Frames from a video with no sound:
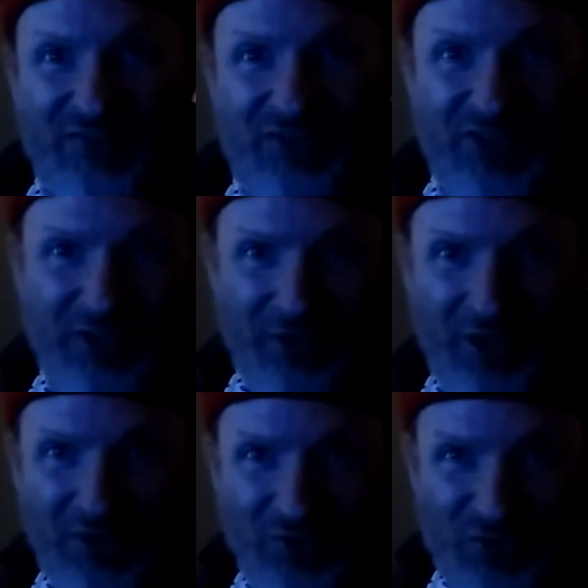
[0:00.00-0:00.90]

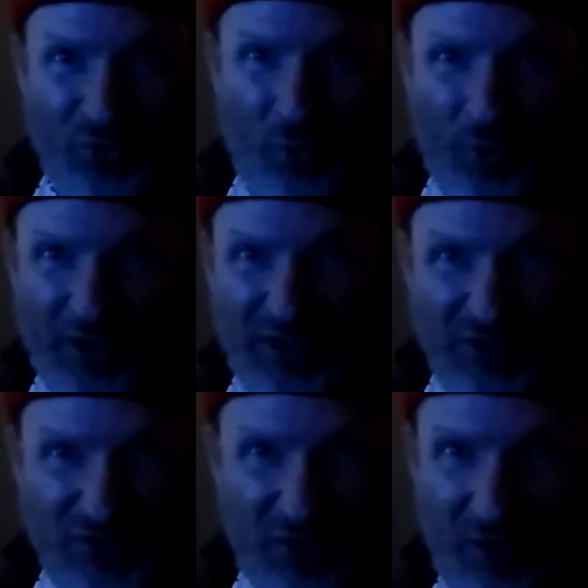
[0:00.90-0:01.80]
searing, soaring
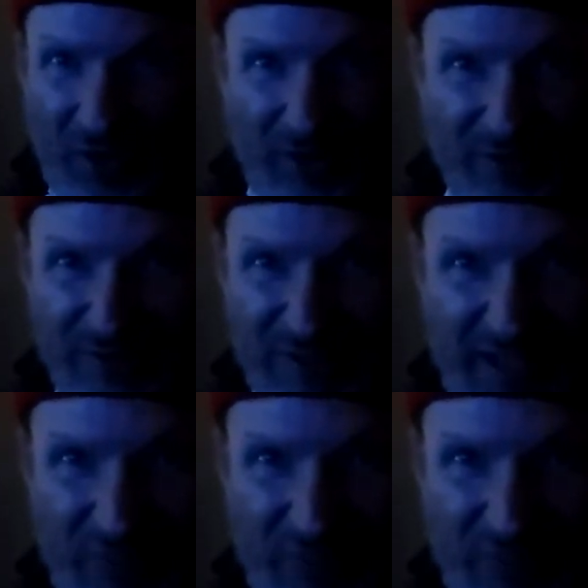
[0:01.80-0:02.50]
guitar lick